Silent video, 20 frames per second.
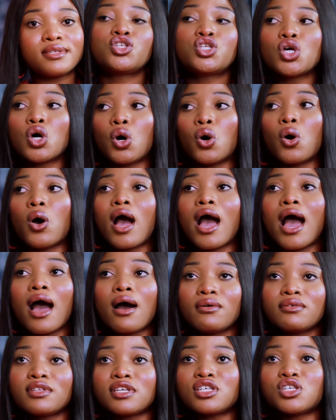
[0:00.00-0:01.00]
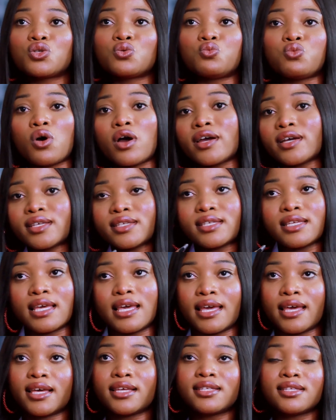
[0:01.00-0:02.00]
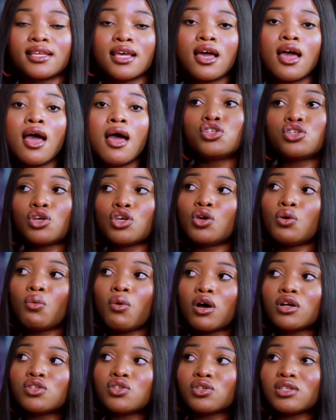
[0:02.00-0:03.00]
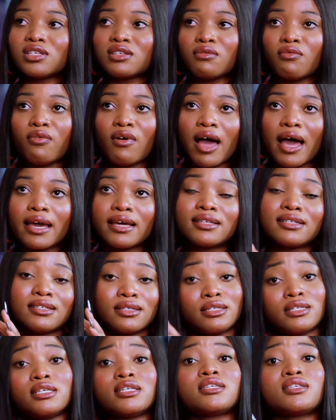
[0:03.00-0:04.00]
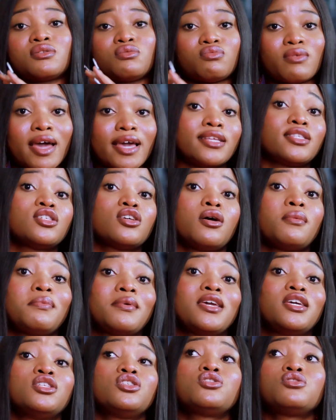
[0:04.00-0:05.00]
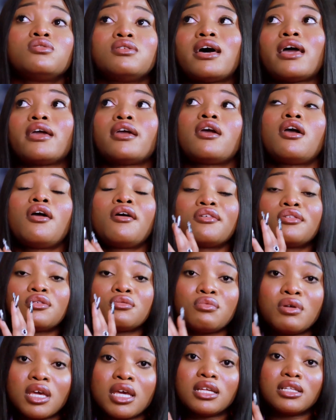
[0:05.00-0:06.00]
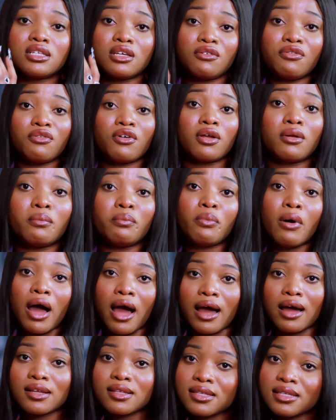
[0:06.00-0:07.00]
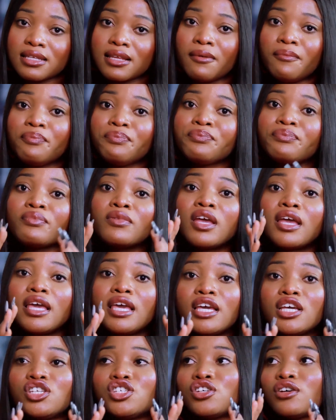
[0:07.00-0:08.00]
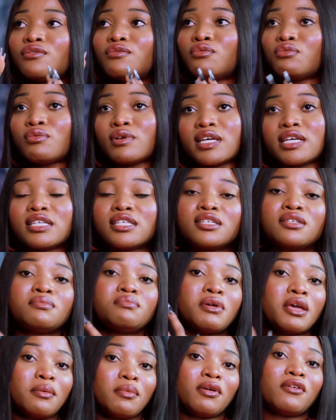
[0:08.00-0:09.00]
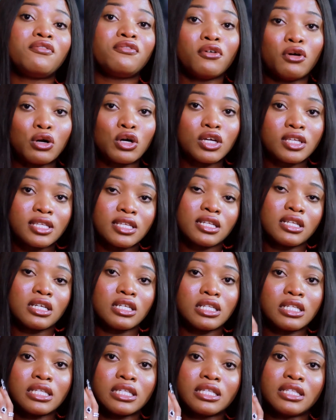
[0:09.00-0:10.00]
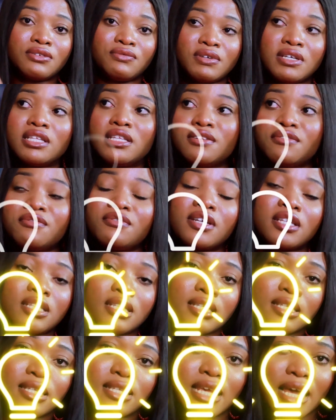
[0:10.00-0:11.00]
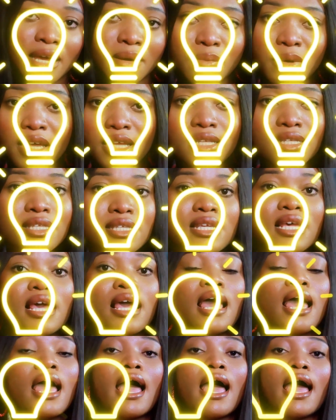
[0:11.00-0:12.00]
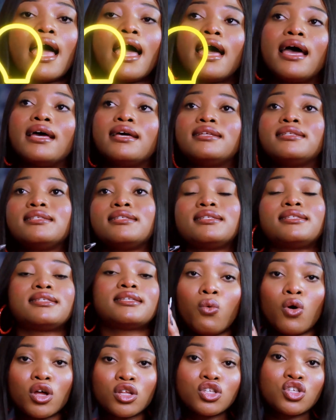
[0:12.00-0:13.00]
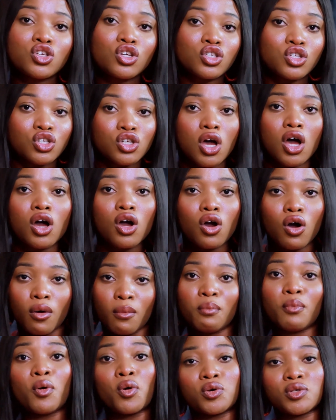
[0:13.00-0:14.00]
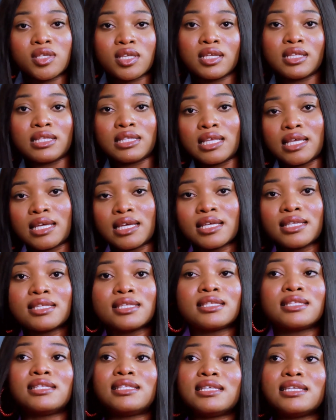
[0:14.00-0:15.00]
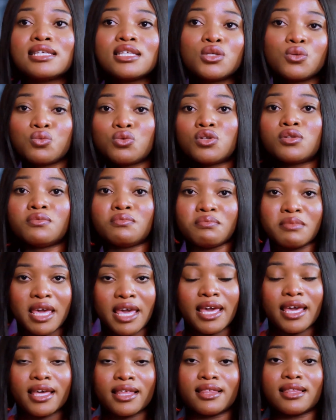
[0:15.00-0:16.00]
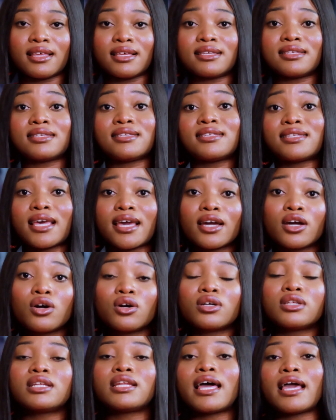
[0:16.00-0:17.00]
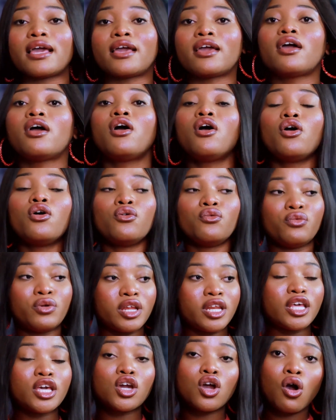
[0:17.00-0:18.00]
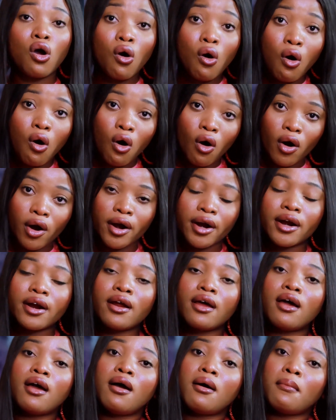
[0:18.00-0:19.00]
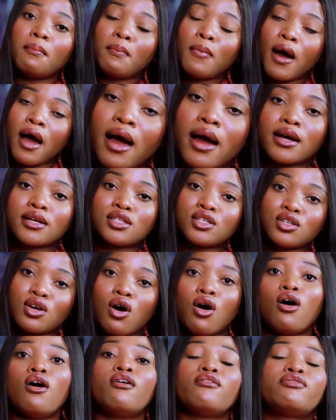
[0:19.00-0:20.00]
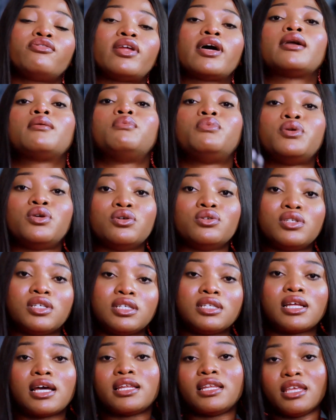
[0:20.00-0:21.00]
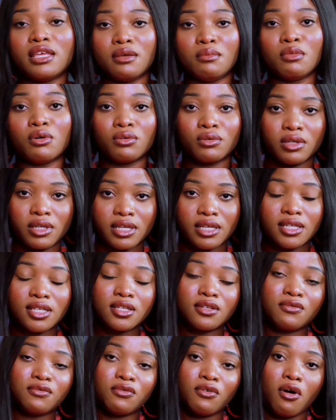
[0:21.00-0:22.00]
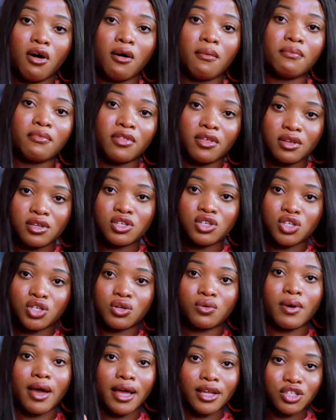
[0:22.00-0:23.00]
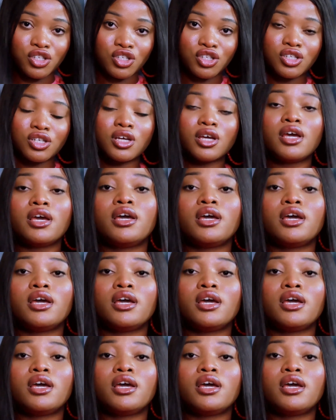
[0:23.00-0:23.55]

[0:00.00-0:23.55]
So how this works is, so you want to divide this right up into like 3 different parts, each of which may be focusing on 3 different segments. And once you're done composing this would make the second like really core part of like building an email list from the scratch.